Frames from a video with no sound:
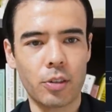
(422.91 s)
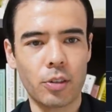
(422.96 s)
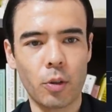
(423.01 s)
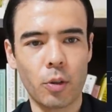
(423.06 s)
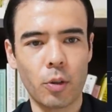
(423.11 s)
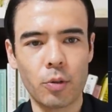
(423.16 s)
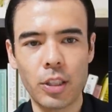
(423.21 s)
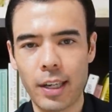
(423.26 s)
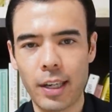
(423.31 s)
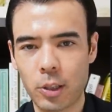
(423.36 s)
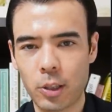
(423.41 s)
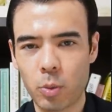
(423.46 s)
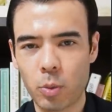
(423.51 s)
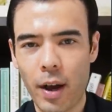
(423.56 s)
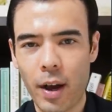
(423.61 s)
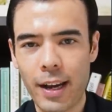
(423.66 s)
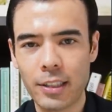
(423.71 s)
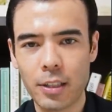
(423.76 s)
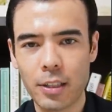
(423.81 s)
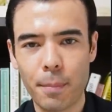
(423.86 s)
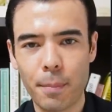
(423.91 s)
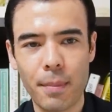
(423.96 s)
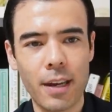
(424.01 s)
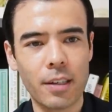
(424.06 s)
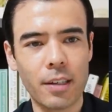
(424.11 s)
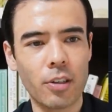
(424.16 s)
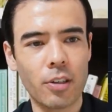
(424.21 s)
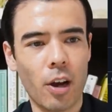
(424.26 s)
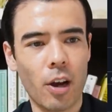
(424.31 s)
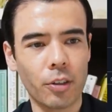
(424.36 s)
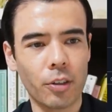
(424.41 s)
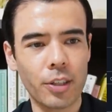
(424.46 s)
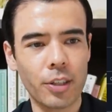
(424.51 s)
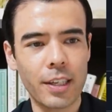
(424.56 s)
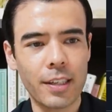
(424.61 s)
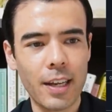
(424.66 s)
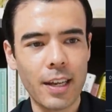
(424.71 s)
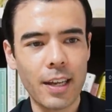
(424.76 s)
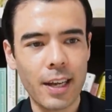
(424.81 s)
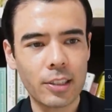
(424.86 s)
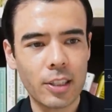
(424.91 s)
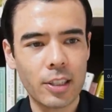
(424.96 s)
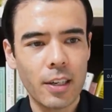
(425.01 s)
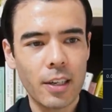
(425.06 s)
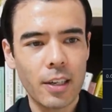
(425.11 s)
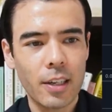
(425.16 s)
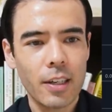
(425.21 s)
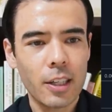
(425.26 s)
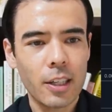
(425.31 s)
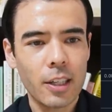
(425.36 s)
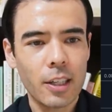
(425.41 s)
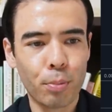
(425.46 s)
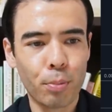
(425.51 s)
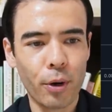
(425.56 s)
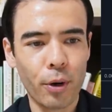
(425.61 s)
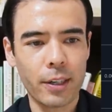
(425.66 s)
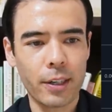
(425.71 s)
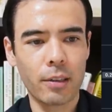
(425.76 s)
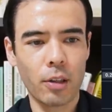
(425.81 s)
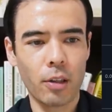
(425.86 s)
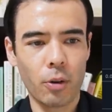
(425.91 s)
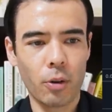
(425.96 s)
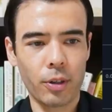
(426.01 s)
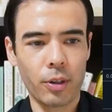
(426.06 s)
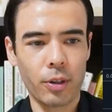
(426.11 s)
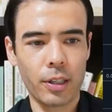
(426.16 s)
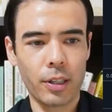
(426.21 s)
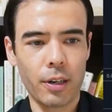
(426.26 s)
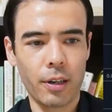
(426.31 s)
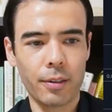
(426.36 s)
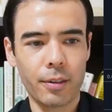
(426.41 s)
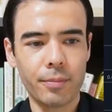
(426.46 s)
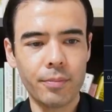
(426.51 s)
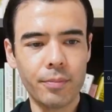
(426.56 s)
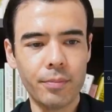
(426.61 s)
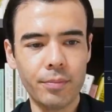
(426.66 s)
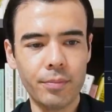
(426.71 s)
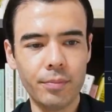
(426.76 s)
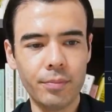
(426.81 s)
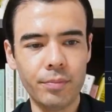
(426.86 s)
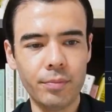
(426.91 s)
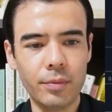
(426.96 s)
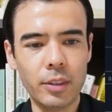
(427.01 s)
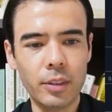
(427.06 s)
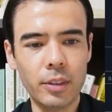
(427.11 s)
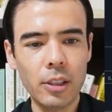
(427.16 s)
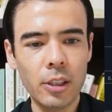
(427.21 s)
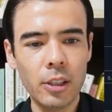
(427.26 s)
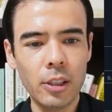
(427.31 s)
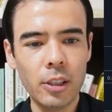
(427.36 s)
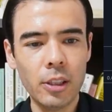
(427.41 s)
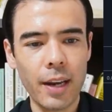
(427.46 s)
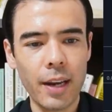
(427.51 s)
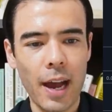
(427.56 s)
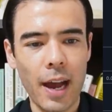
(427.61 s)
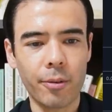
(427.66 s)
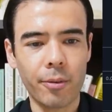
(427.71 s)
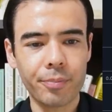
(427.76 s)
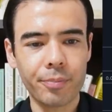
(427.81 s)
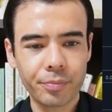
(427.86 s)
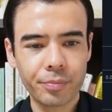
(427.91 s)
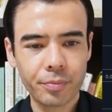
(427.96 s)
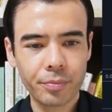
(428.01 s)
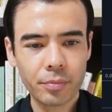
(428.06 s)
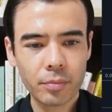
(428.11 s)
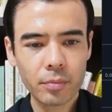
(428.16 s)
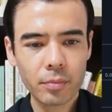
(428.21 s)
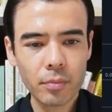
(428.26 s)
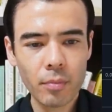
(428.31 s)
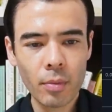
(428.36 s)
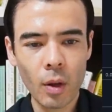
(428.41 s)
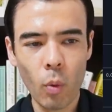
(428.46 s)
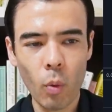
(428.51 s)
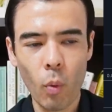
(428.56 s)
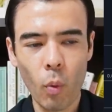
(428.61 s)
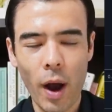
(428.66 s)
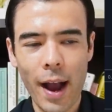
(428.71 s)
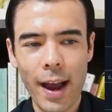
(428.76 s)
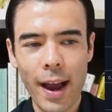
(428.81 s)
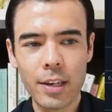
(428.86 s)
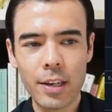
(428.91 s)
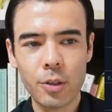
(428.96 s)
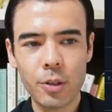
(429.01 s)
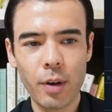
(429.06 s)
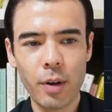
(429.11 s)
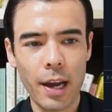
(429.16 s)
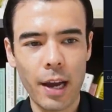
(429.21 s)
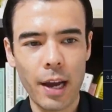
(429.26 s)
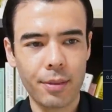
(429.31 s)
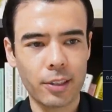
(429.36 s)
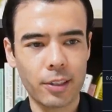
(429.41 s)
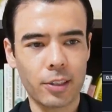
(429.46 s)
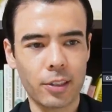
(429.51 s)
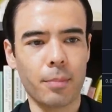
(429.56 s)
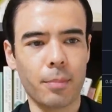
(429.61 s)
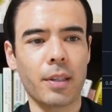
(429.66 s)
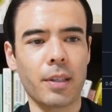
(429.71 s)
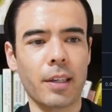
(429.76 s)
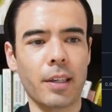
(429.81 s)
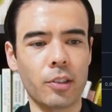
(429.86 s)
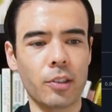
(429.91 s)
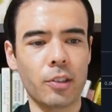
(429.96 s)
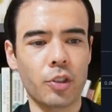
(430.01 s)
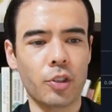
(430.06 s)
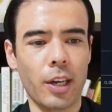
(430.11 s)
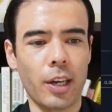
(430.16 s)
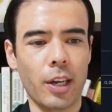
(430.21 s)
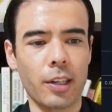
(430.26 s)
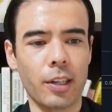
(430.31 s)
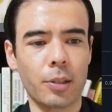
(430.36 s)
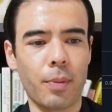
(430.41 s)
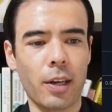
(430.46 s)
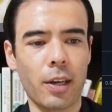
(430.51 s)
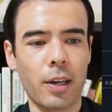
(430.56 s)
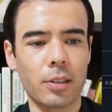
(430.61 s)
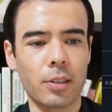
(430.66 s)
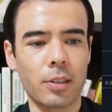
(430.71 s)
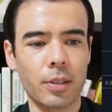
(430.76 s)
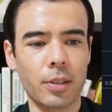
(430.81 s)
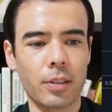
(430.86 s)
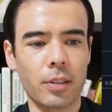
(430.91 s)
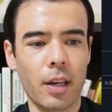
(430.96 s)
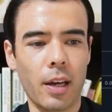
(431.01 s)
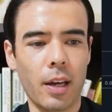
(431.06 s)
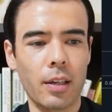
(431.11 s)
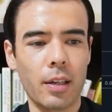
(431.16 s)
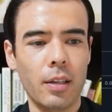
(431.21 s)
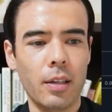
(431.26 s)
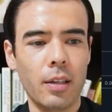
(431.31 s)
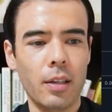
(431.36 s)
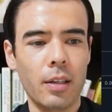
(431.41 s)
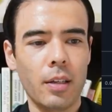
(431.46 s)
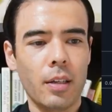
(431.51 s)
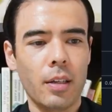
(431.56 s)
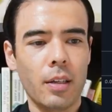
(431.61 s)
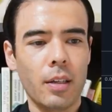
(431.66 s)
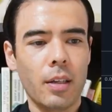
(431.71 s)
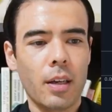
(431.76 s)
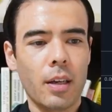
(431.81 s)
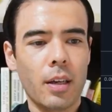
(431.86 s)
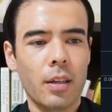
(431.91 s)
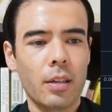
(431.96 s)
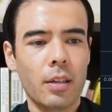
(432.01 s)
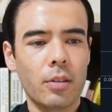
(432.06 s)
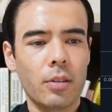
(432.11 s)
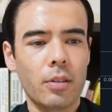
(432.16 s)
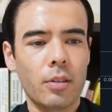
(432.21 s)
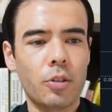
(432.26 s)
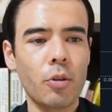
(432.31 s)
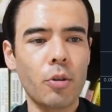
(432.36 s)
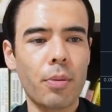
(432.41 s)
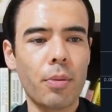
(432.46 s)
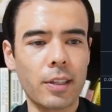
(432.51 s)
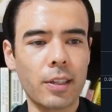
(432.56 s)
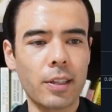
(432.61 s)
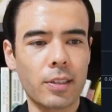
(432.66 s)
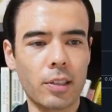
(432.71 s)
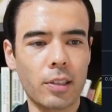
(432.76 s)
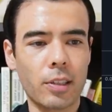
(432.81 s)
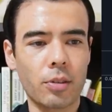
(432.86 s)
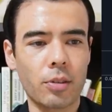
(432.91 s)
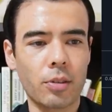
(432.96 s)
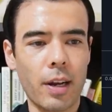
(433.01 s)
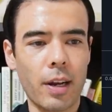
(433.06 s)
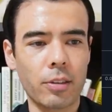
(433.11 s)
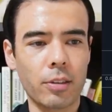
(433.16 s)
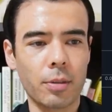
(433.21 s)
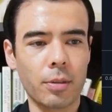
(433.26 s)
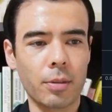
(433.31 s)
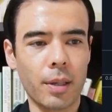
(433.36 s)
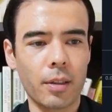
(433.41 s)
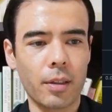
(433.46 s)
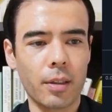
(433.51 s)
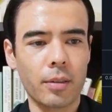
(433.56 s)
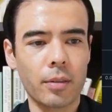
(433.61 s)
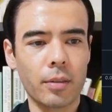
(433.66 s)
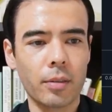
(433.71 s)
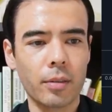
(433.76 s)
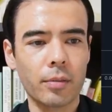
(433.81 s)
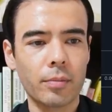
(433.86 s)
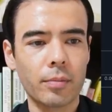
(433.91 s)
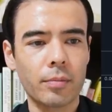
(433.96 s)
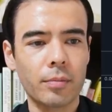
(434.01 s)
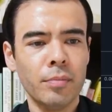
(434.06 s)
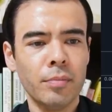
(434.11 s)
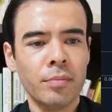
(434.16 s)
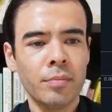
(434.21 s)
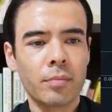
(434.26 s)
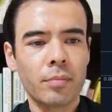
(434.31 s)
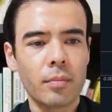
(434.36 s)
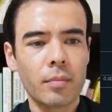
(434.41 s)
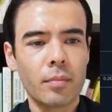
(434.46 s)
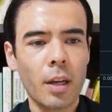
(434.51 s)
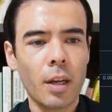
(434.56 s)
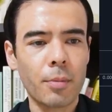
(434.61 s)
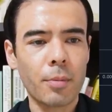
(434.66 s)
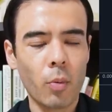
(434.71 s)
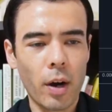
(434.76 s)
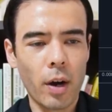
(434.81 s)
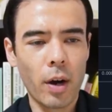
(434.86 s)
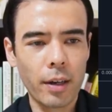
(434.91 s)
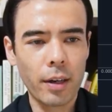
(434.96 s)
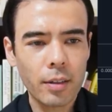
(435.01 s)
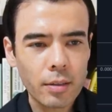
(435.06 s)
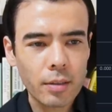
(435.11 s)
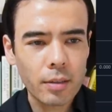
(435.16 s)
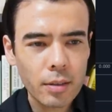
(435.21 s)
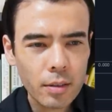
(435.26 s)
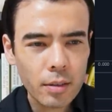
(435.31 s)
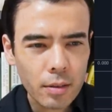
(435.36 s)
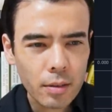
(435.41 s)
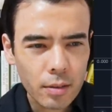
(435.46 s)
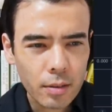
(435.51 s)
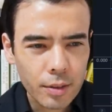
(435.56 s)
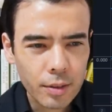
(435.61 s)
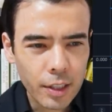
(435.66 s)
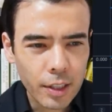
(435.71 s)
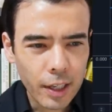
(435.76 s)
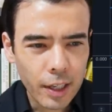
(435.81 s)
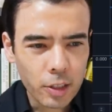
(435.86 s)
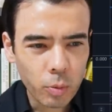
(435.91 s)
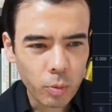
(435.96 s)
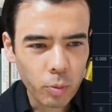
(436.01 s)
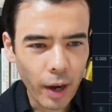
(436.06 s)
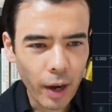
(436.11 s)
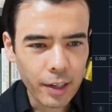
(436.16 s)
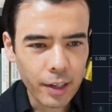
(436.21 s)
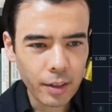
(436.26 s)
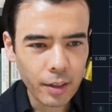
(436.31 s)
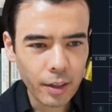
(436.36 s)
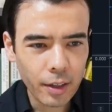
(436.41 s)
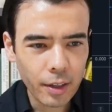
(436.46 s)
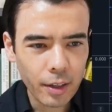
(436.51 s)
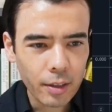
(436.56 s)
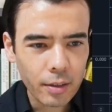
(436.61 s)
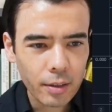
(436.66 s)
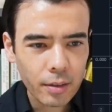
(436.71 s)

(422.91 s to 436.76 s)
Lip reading: So DXY is the main dollar index, breaking lower here. Now, why do I think something has changed possibly today? Two things that stood out to me. Number one, DXY here.